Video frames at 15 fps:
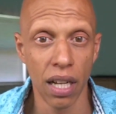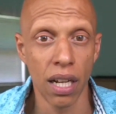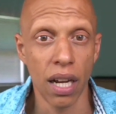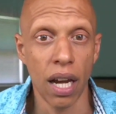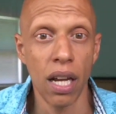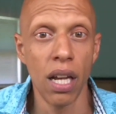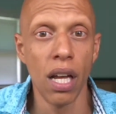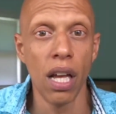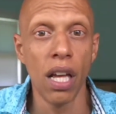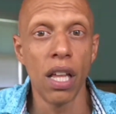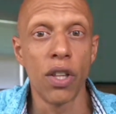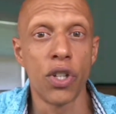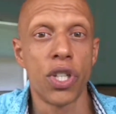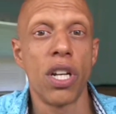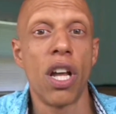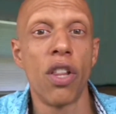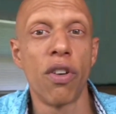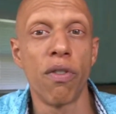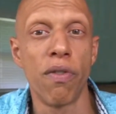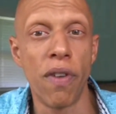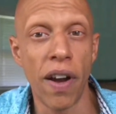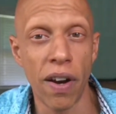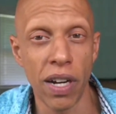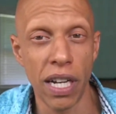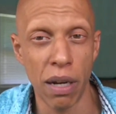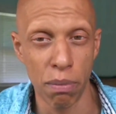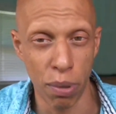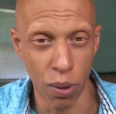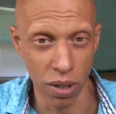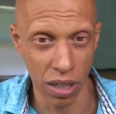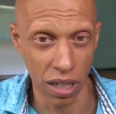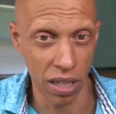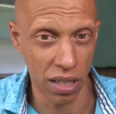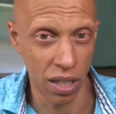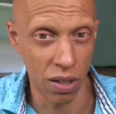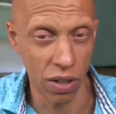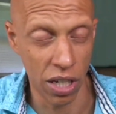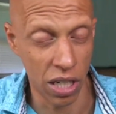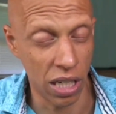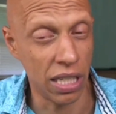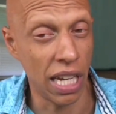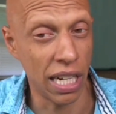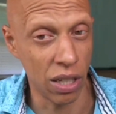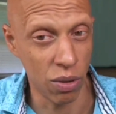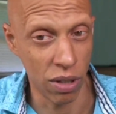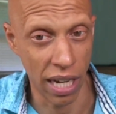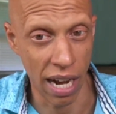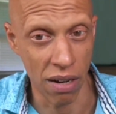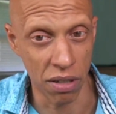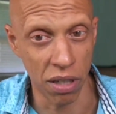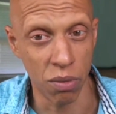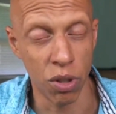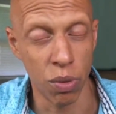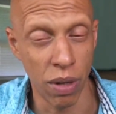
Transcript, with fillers: Okay. There's another very important consideration to take into account here, which